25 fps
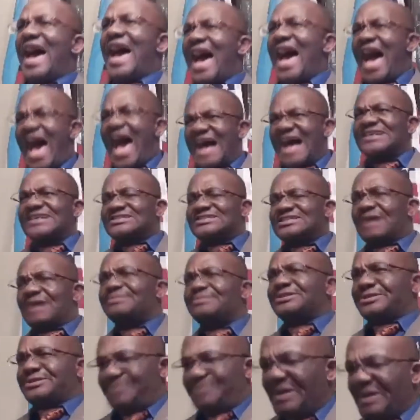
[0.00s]
As I'm
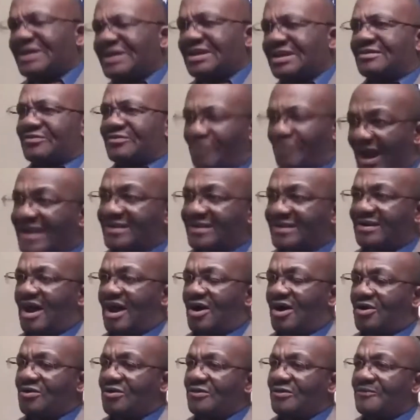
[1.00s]
speaking right
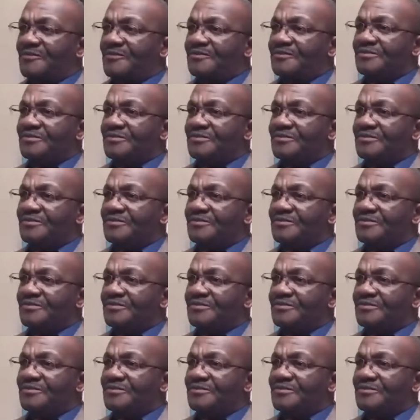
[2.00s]
now,